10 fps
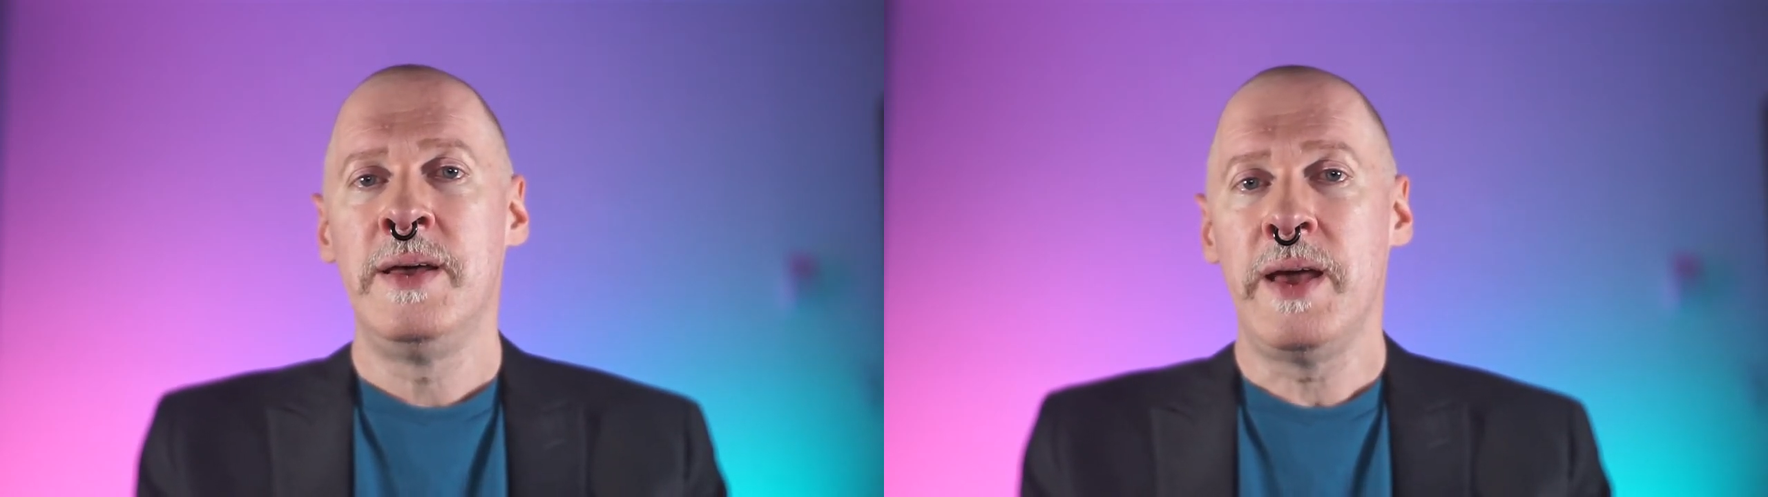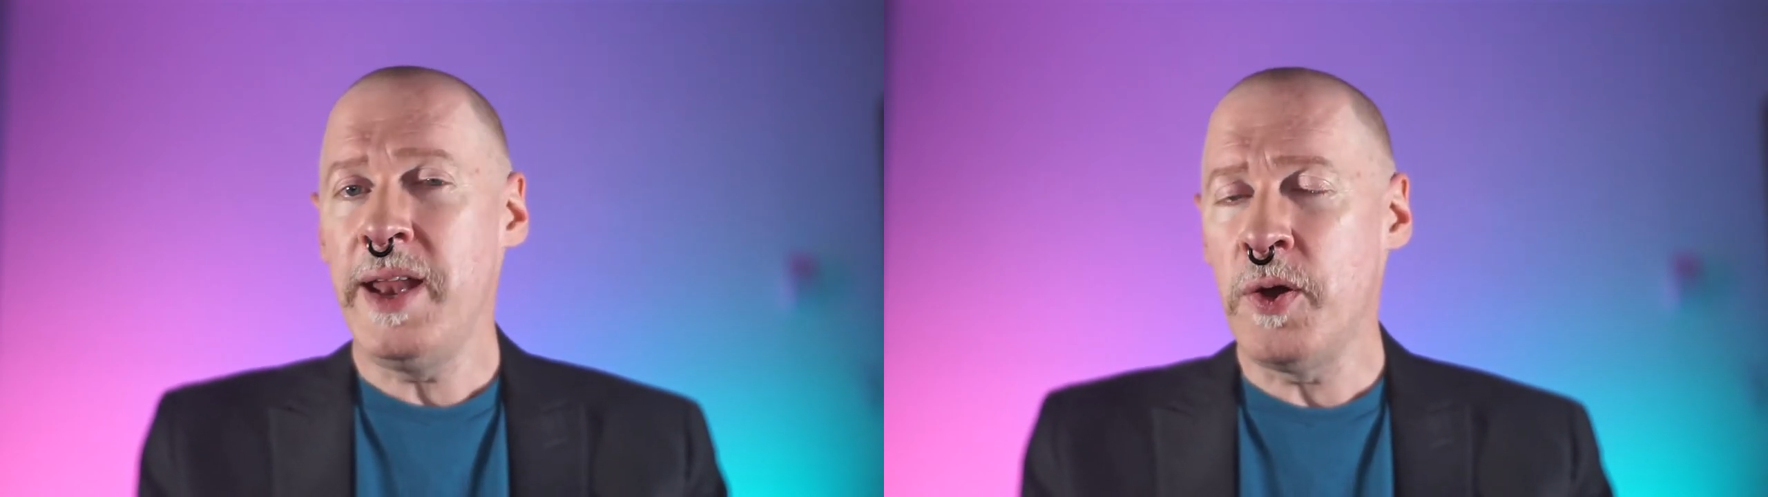
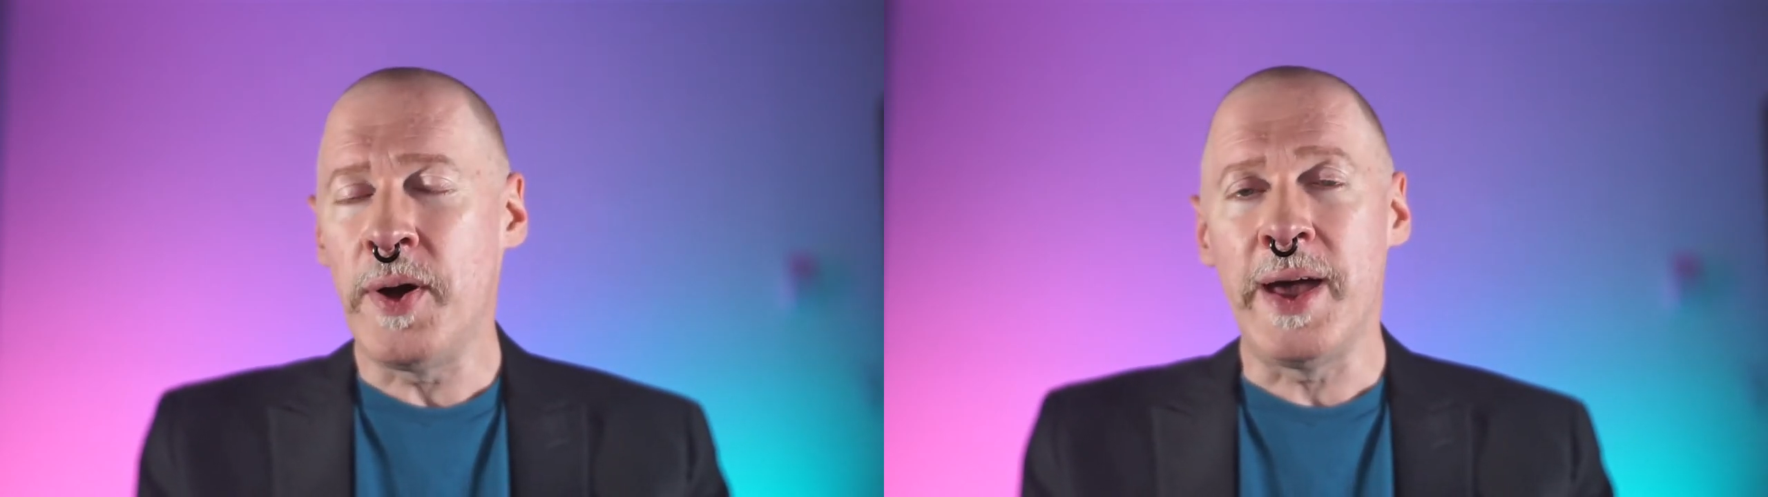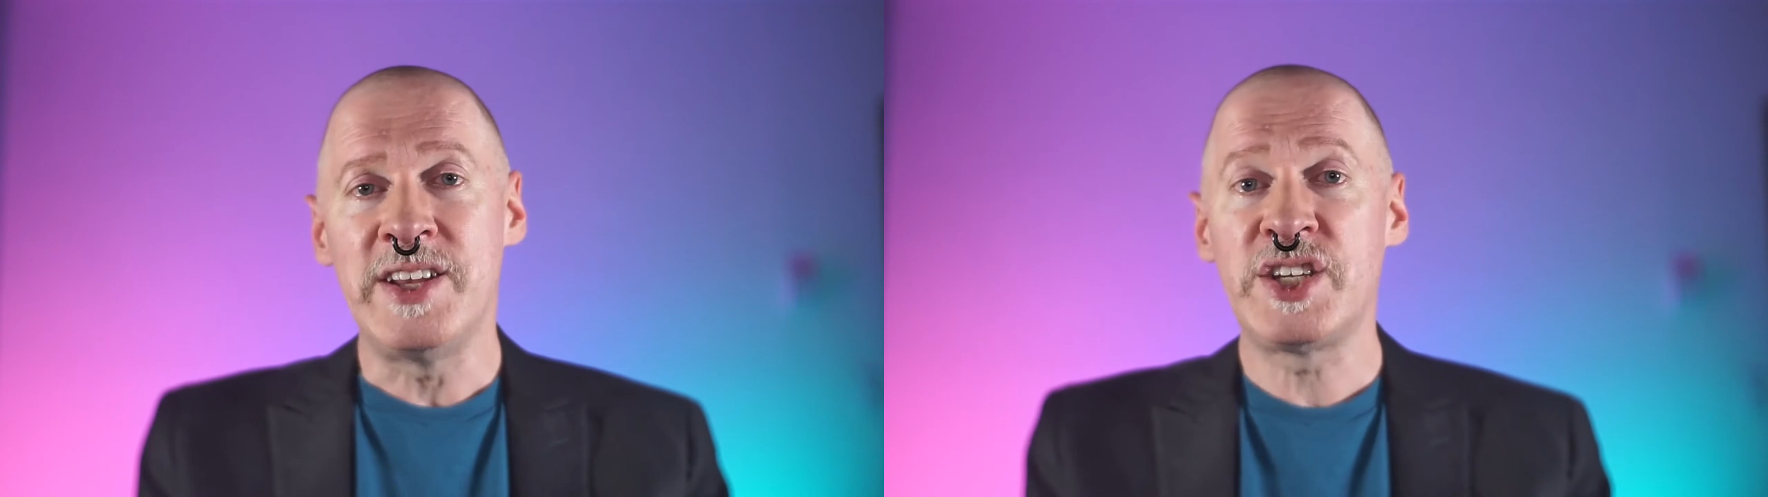
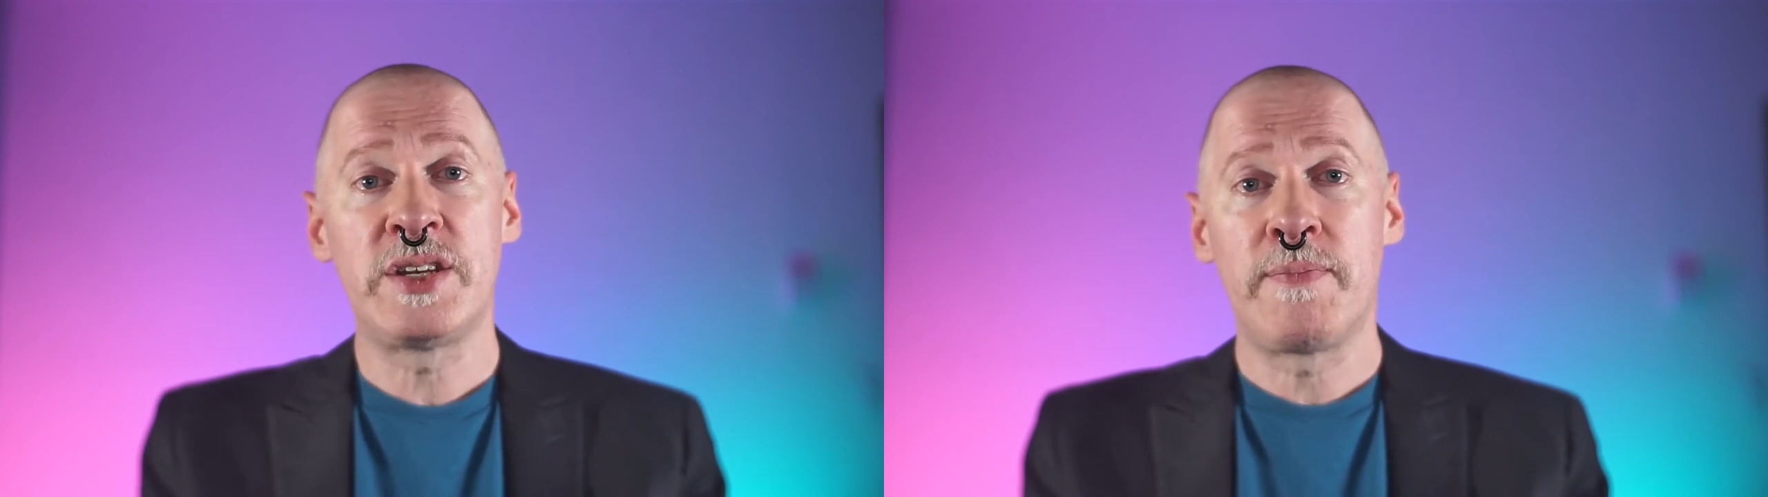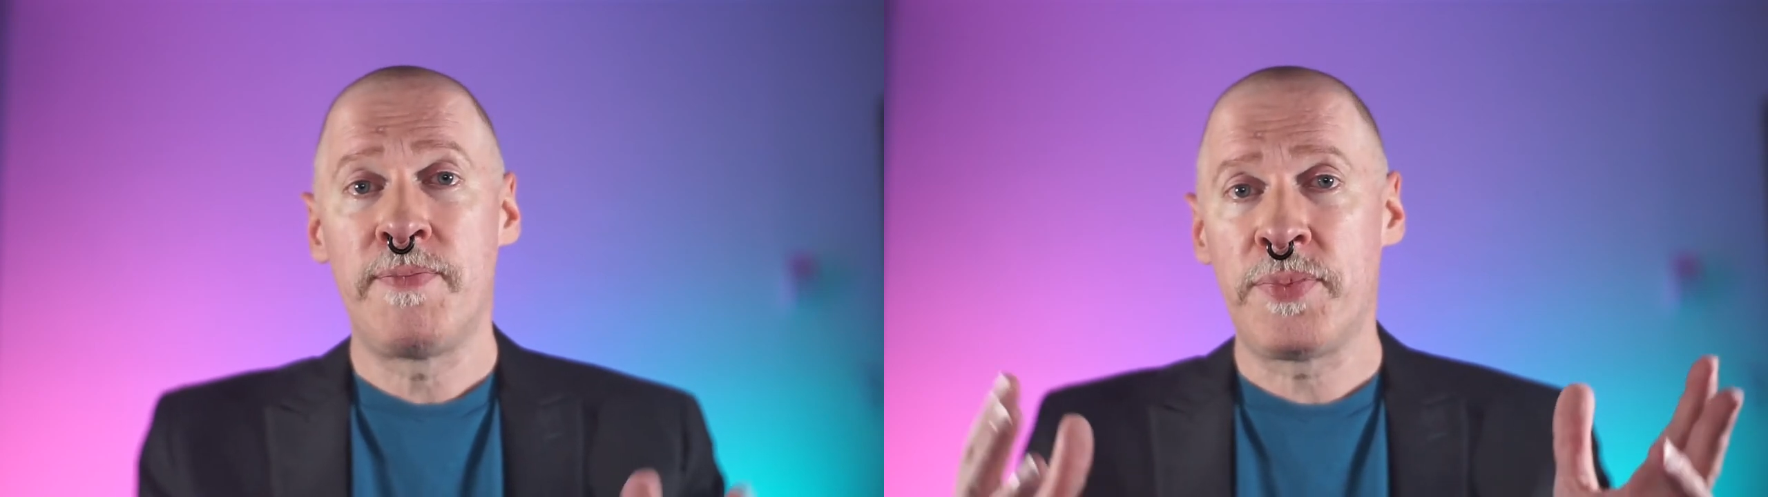Anyway, I
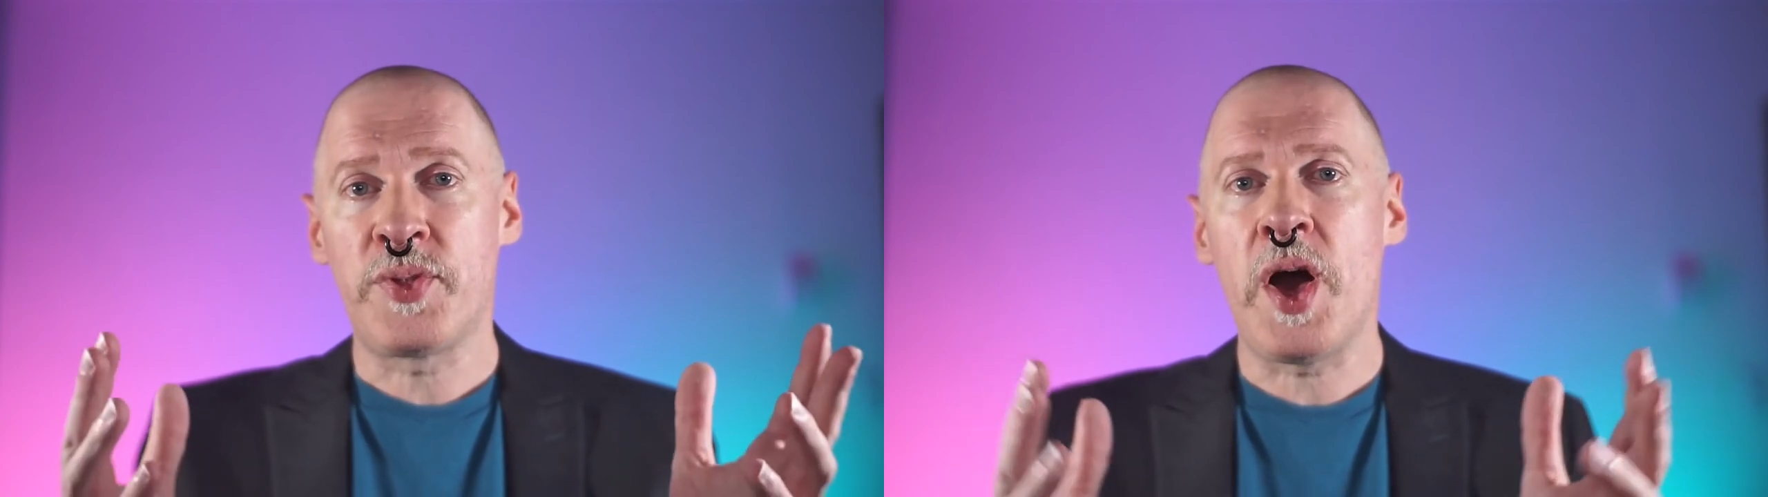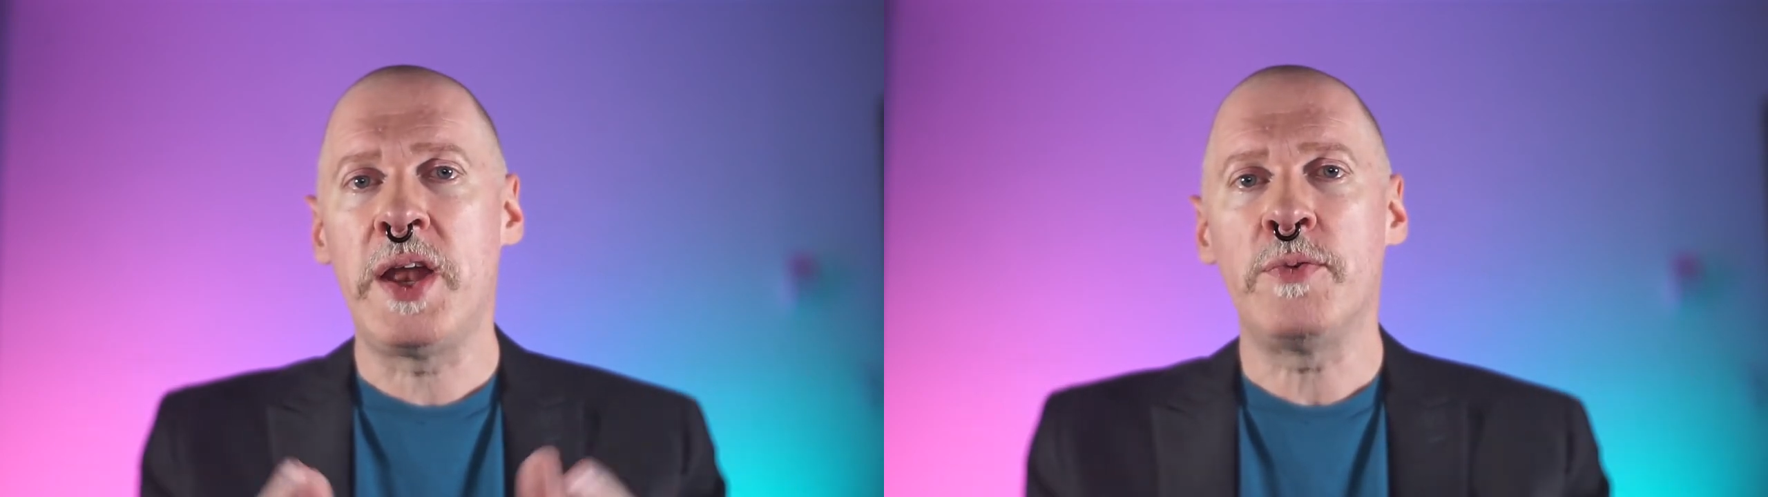just thought